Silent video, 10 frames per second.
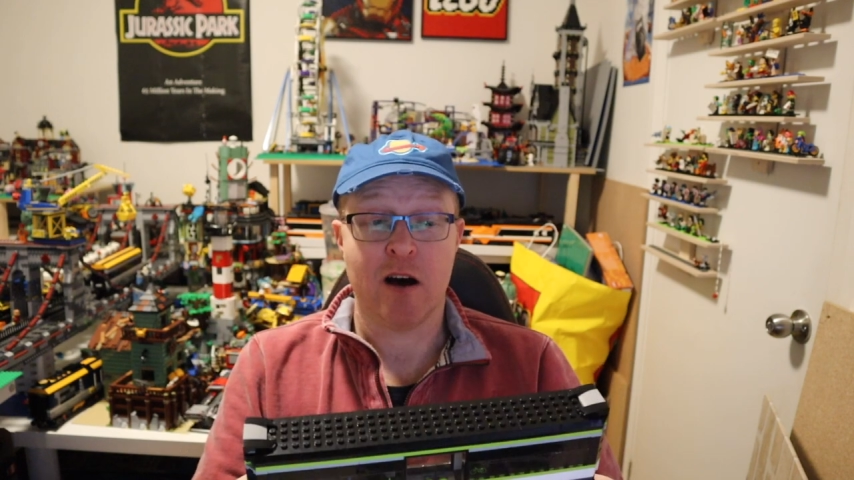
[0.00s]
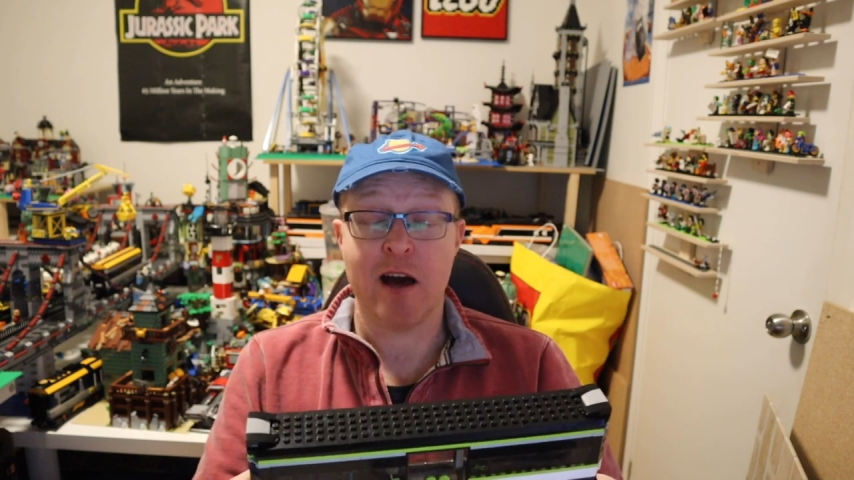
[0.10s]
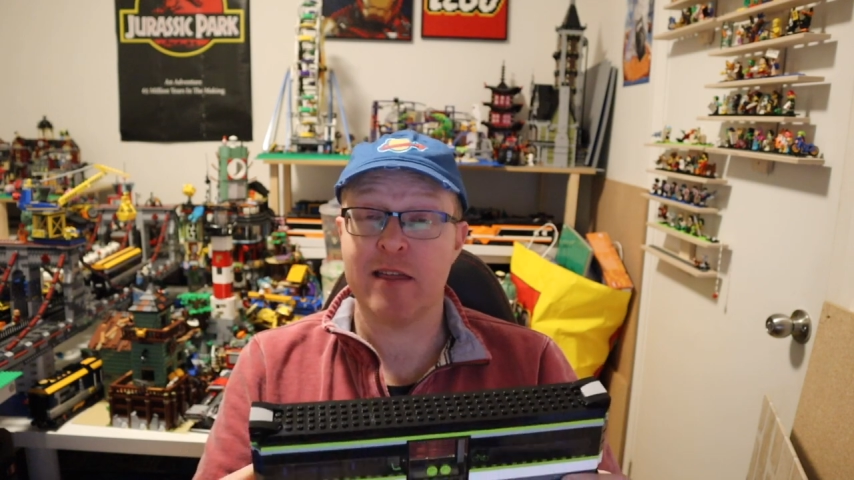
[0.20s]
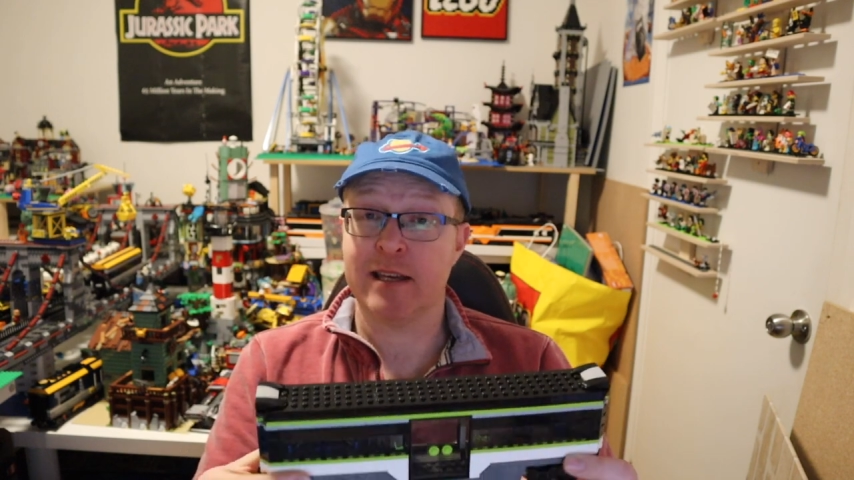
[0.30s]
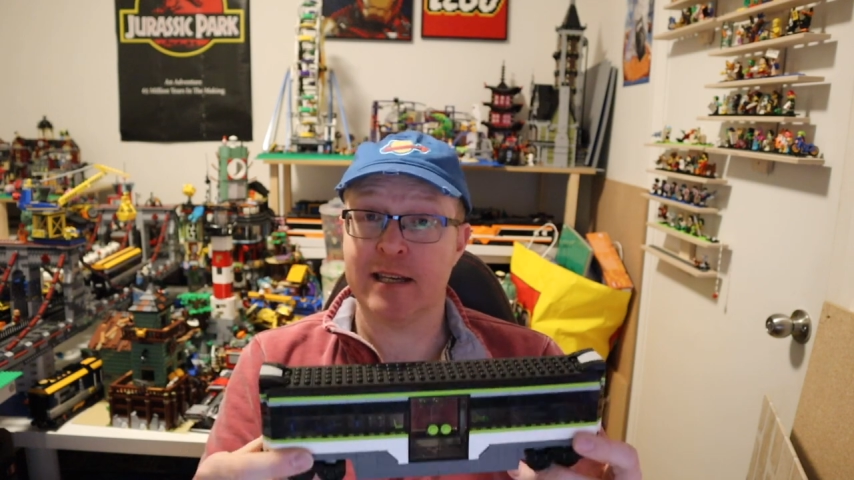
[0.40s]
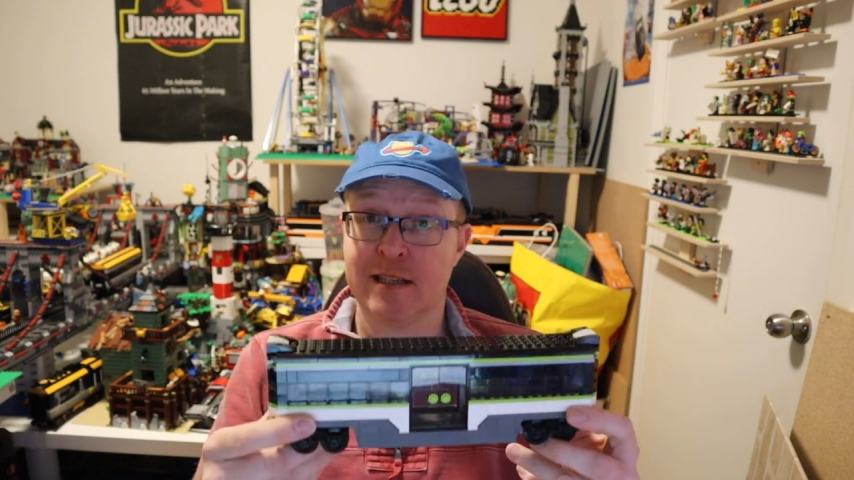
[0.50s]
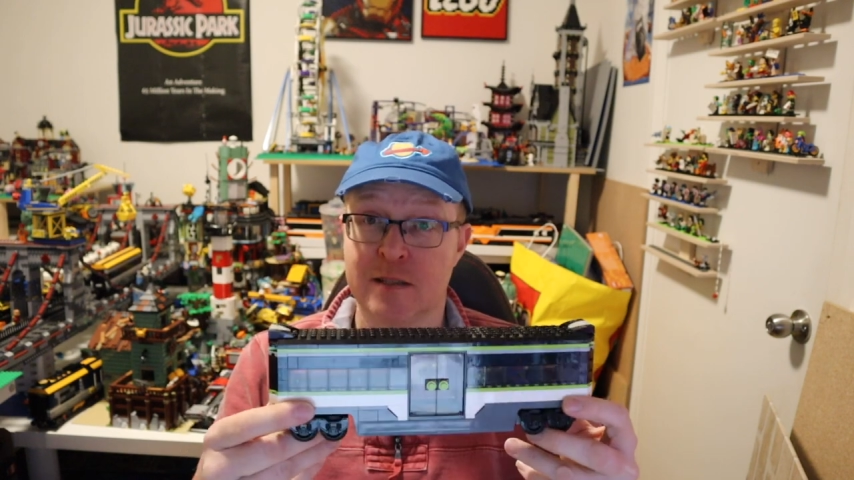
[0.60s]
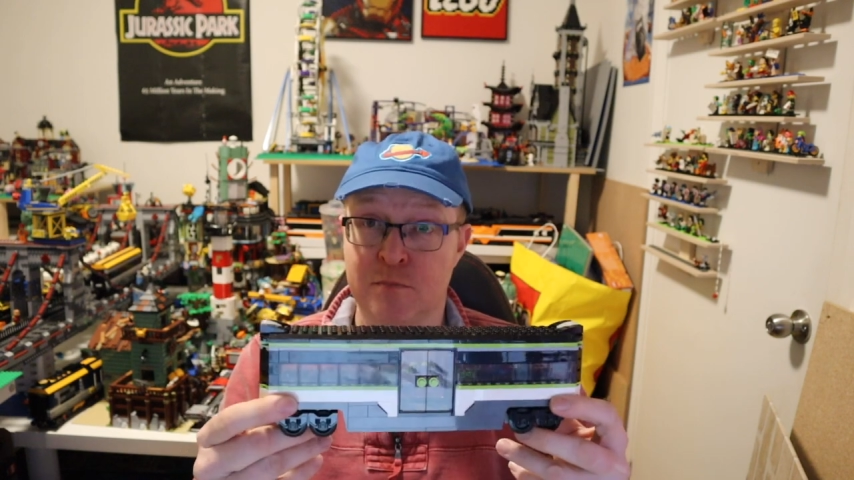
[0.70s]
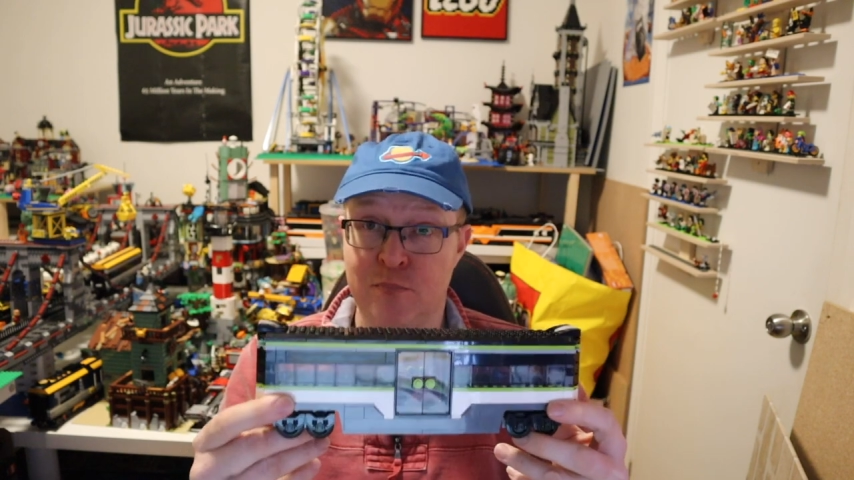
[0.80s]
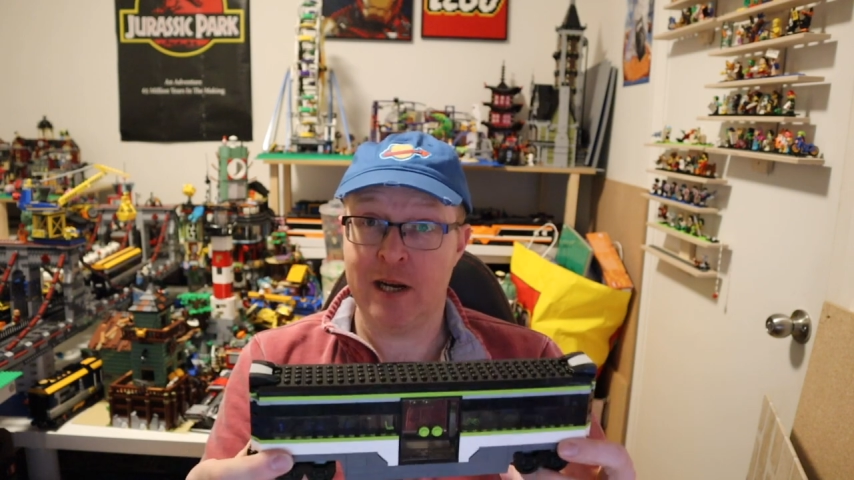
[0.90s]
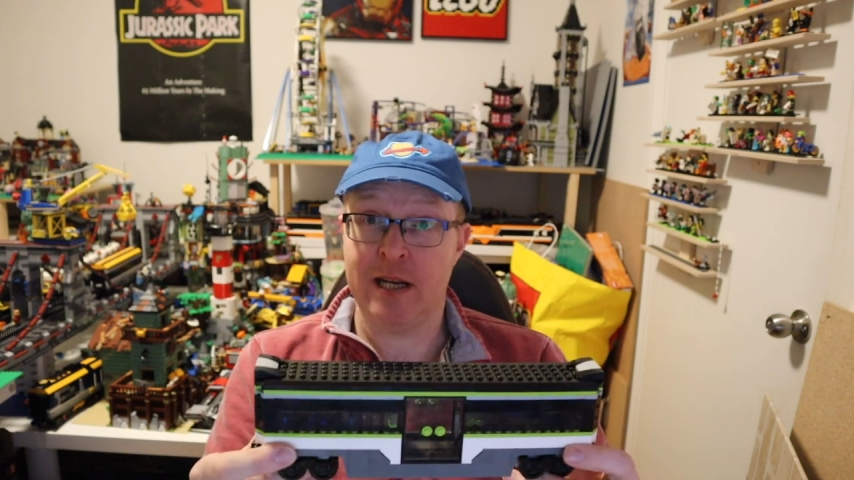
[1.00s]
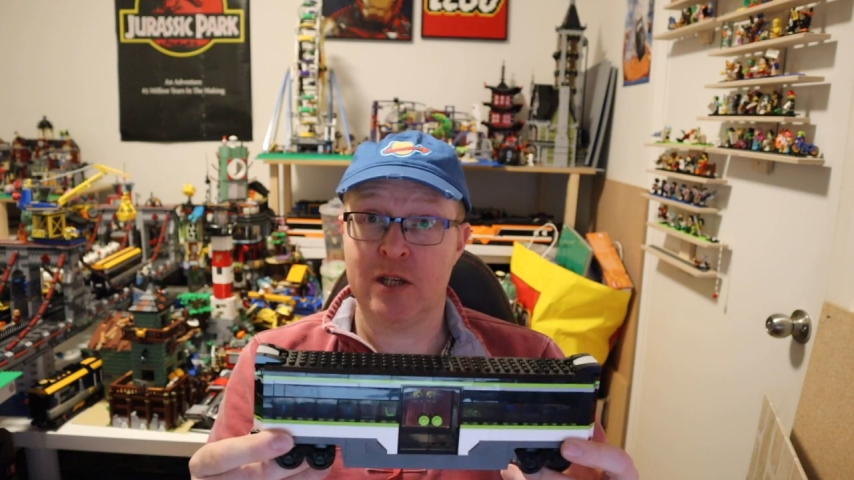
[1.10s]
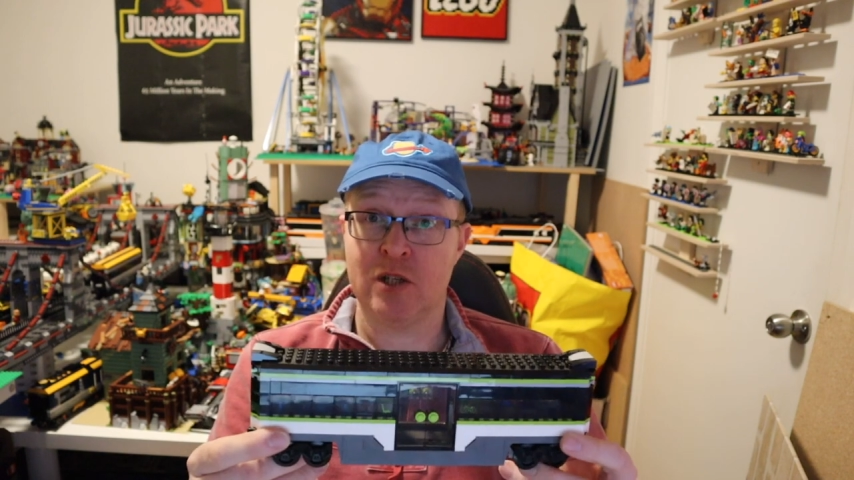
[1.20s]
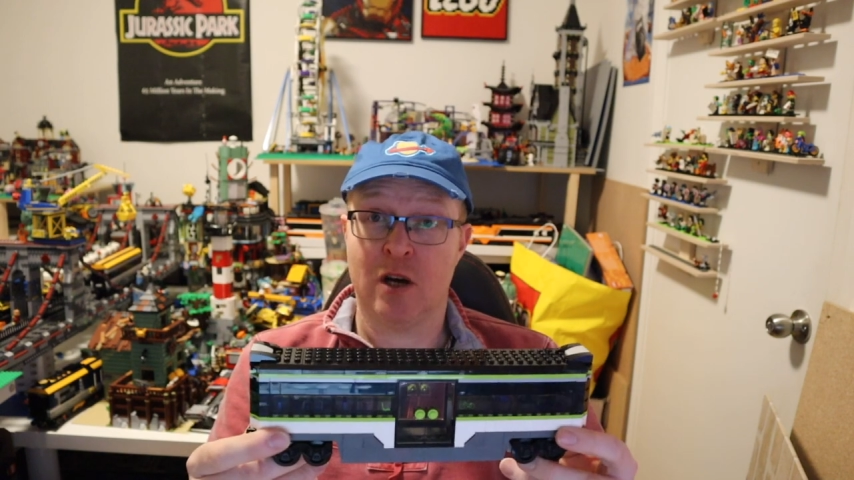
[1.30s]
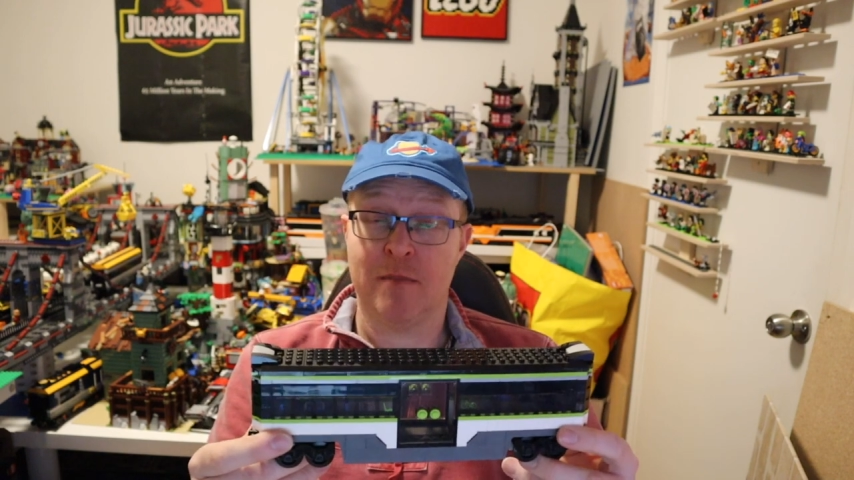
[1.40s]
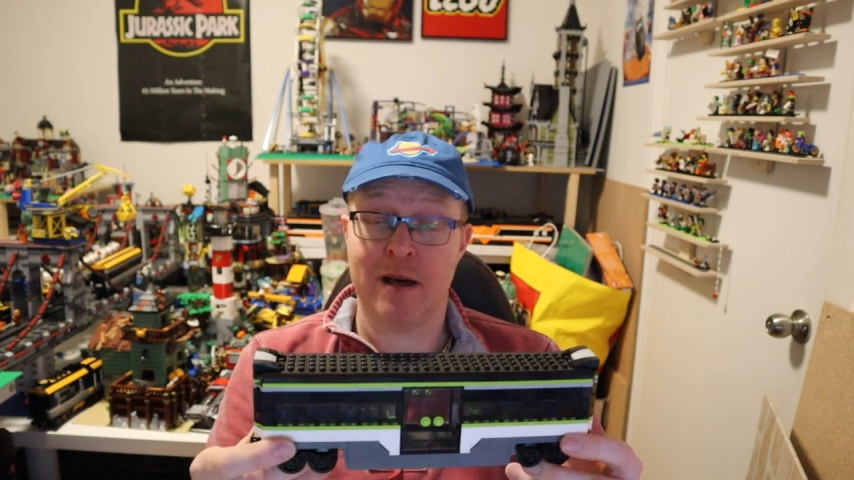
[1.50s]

I think it does a brilliant job.